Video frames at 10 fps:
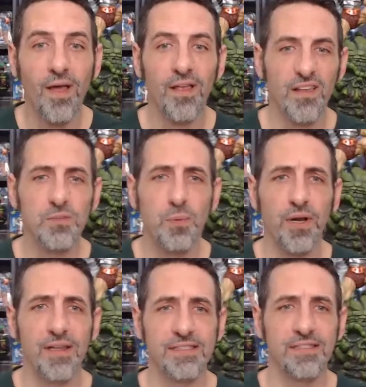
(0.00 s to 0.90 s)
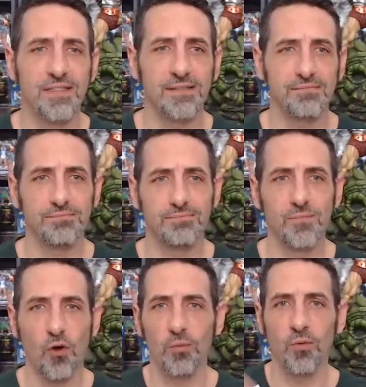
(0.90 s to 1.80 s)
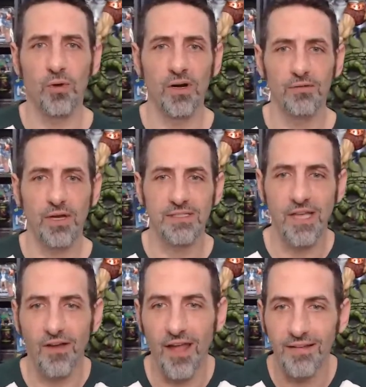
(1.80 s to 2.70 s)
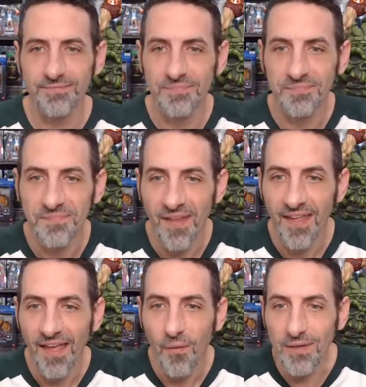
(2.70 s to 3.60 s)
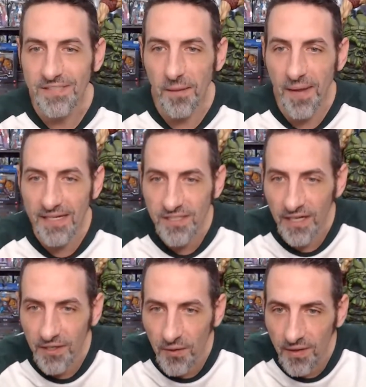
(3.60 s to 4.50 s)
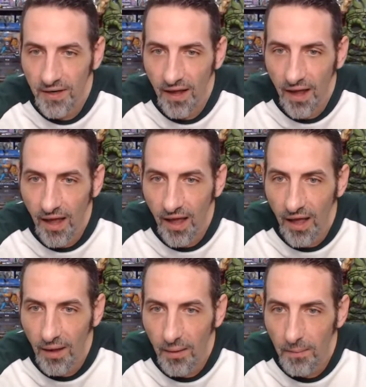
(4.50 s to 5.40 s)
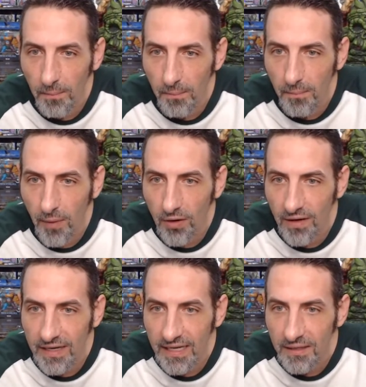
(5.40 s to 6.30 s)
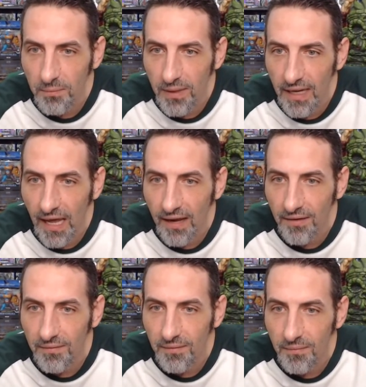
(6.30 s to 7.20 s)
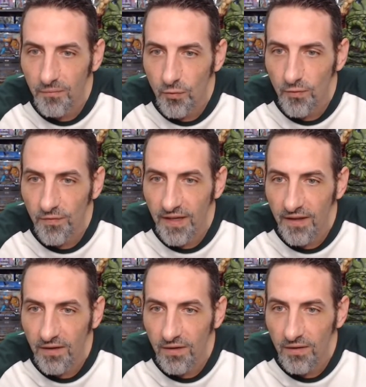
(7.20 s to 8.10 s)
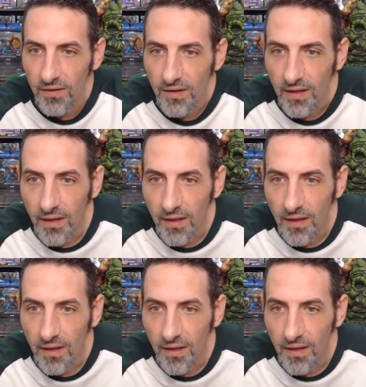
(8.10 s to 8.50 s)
This is the normal where it rests down at. What's up, Major? How you doing? Margaret Keene, Big Eye reveal.